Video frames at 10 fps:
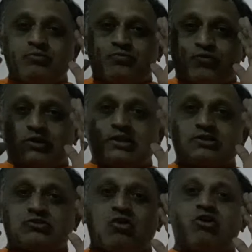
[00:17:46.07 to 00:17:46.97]

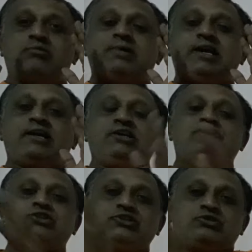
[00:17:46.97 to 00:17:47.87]
focus all my
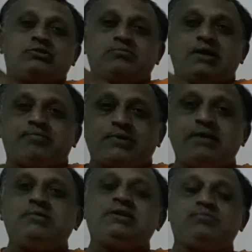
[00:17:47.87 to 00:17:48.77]
energy into my
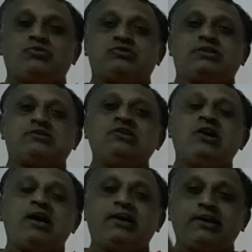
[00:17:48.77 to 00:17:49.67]
primary business,
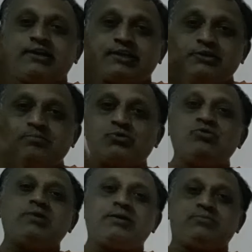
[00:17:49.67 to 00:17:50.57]
and I can
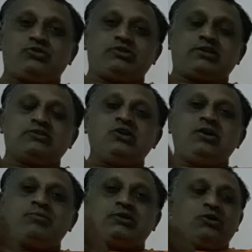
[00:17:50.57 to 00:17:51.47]
improve my business
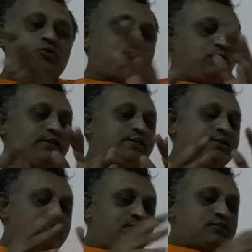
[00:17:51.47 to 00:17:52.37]
without
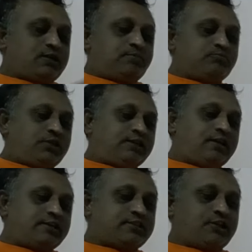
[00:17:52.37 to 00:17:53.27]
worrying something
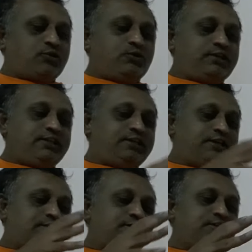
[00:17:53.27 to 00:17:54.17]
like security,
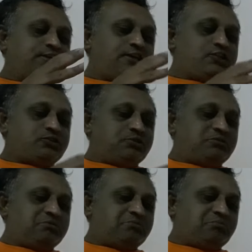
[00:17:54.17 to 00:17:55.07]

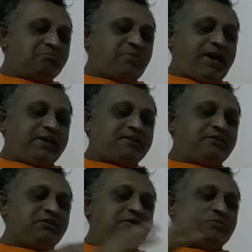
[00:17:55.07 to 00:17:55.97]
authentication,
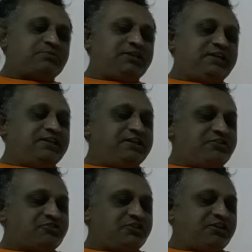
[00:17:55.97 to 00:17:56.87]
backups,
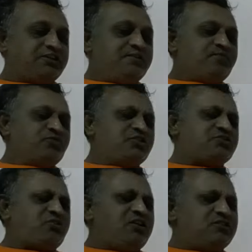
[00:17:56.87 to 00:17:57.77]
redundant check. These
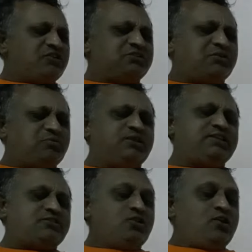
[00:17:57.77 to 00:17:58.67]
are all the other
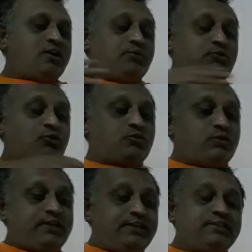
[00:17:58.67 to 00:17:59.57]
worries. Without
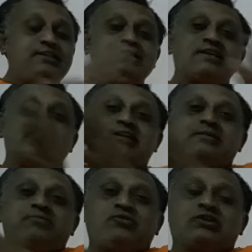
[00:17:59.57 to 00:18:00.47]
worrying this, I
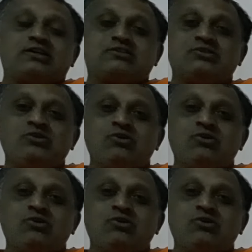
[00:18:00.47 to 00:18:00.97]
can focus